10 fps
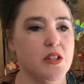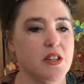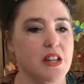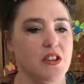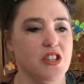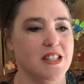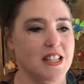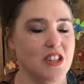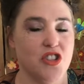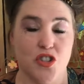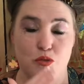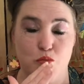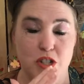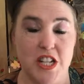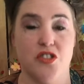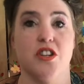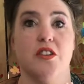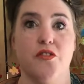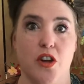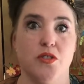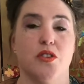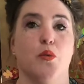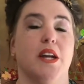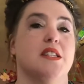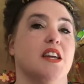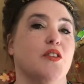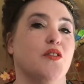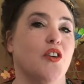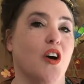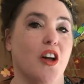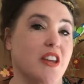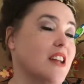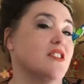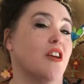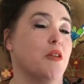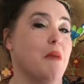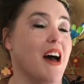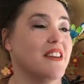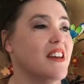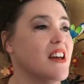and now she's just literally frozen waiting for yet another man.